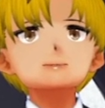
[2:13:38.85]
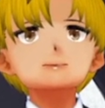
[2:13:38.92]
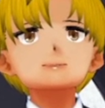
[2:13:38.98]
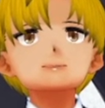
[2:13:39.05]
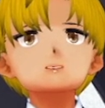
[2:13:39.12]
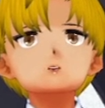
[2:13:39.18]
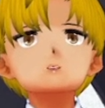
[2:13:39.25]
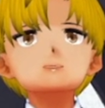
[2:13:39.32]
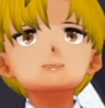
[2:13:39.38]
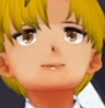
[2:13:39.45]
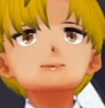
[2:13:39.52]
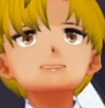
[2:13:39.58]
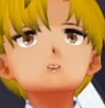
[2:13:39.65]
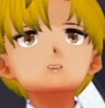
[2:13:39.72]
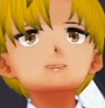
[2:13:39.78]
Choo,
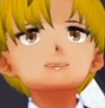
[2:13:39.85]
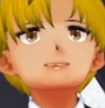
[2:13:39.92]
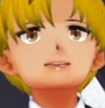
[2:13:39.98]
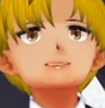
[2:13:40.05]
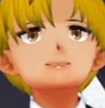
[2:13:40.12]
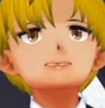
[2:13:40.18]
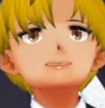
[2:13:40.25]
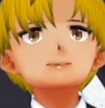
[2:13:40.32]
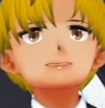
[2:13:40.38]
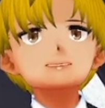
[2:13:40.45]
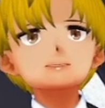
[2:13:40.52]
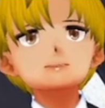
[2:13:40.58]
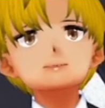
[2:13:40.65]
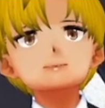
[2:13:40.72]
choo. This one's kiss, kiss.